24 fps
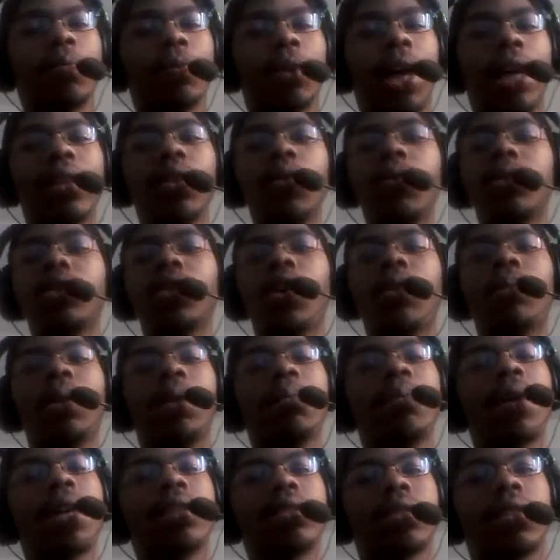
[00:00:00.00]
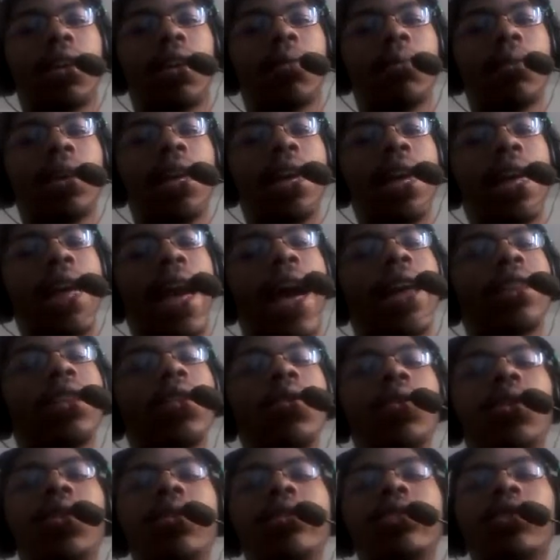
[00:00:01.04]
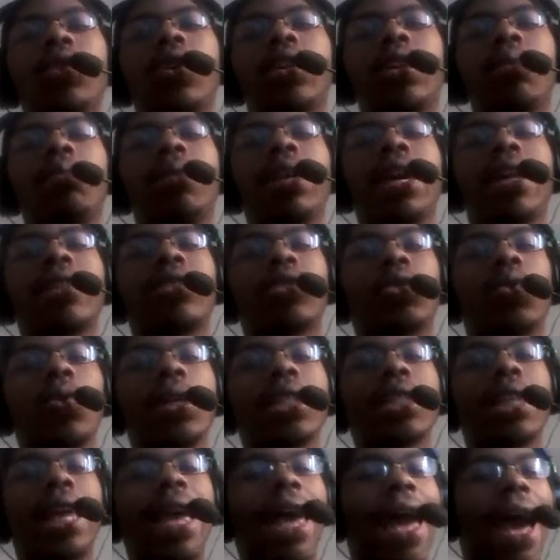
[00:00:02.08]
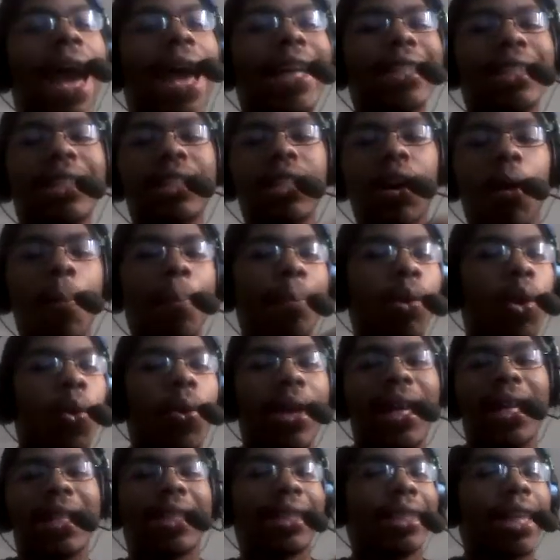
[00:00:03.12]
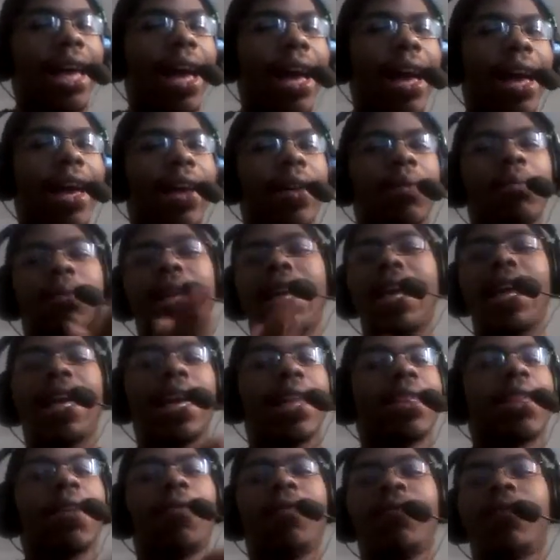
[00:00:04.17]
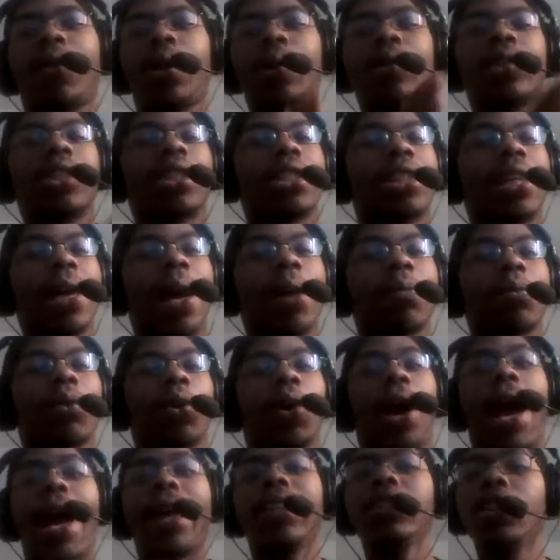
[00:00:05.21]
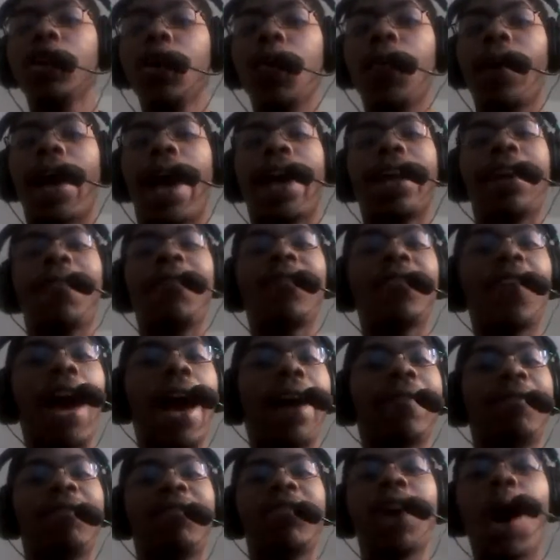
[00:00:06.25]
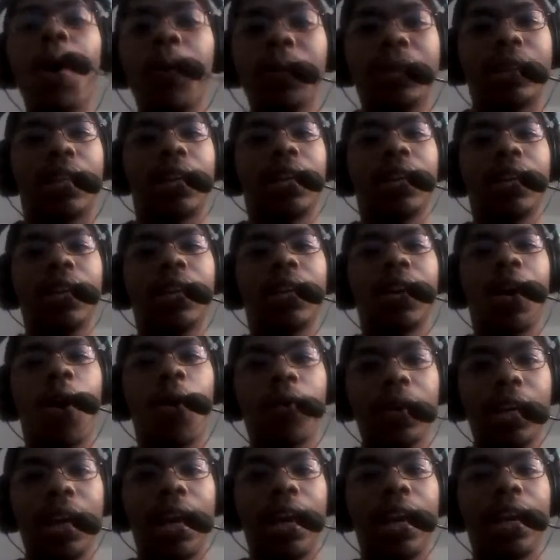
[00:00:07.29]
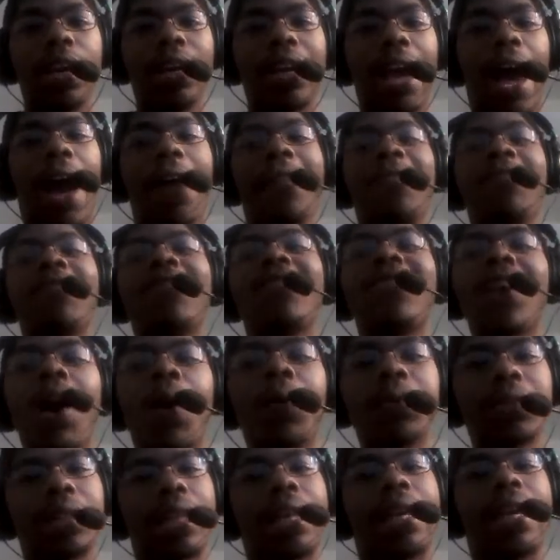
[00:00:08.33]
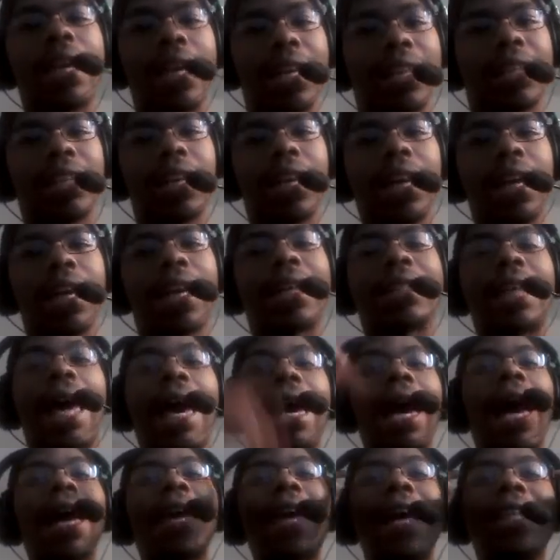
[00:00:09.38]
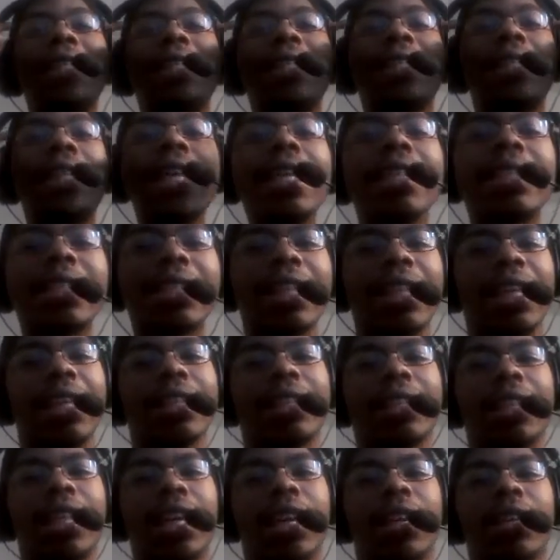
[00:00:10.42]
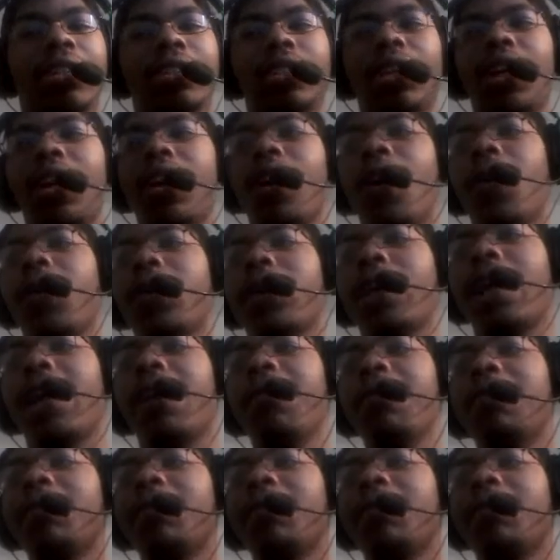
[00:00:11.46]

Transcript: I knew it was gonna be messed up. I knew there was gonna be a twist at some point in time in the first chapter. I knew it. I felt it. Okay? I felt it. Cause I can sense these things. Okay.